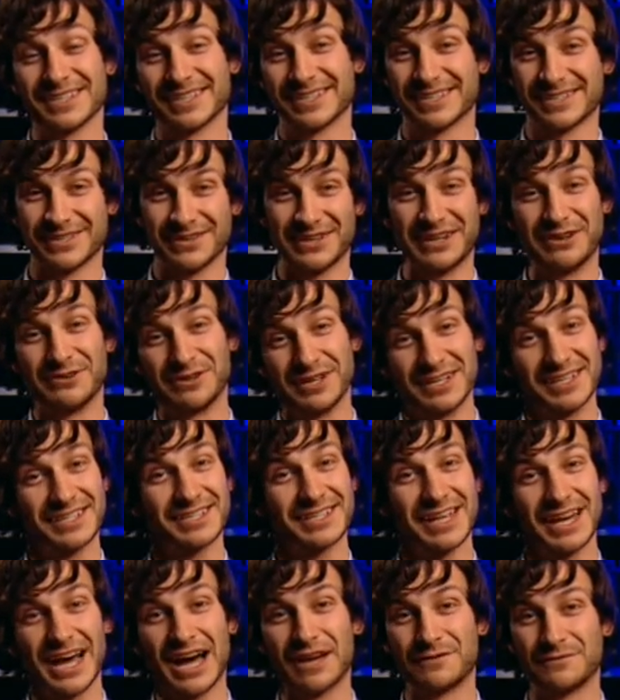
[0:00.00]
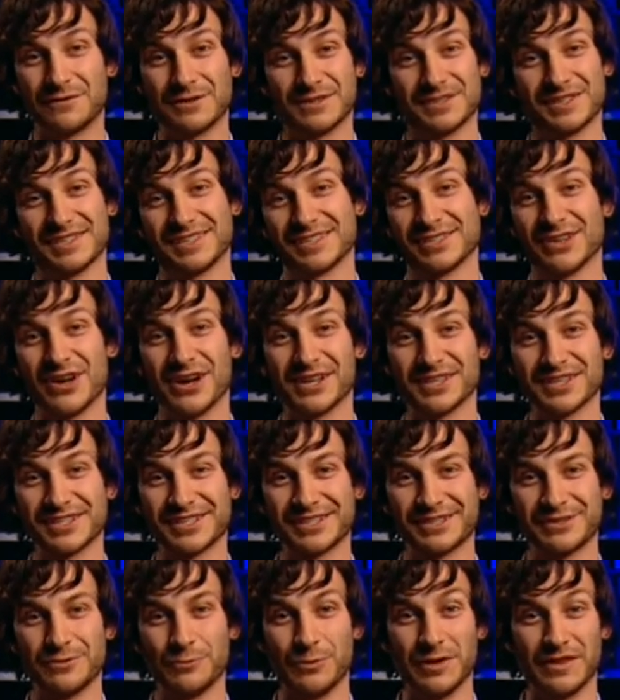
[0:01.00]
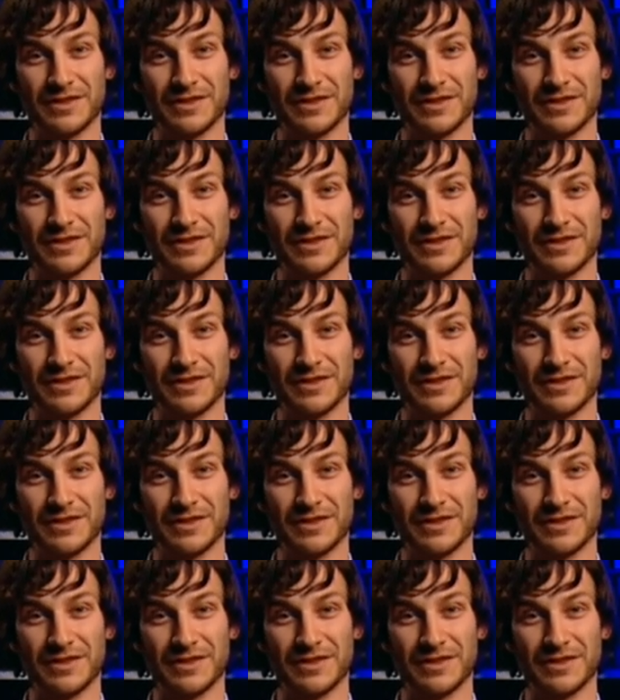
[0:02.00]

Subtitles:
So here it is, Art vs. Science, With